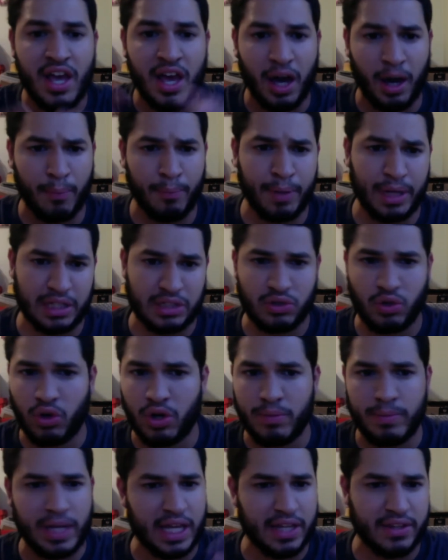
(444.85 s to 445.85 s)
a big
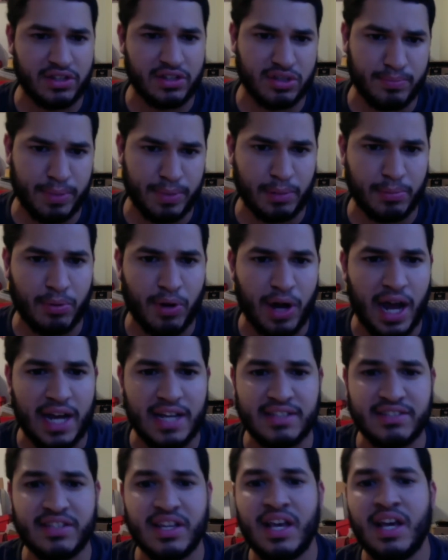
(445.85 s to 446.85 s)
tournament and there's a big
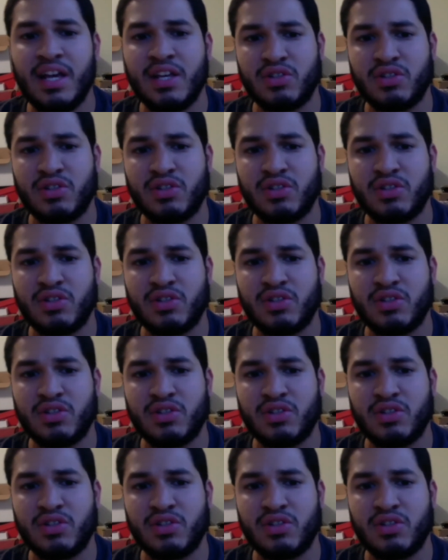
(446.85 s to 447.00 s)
prize,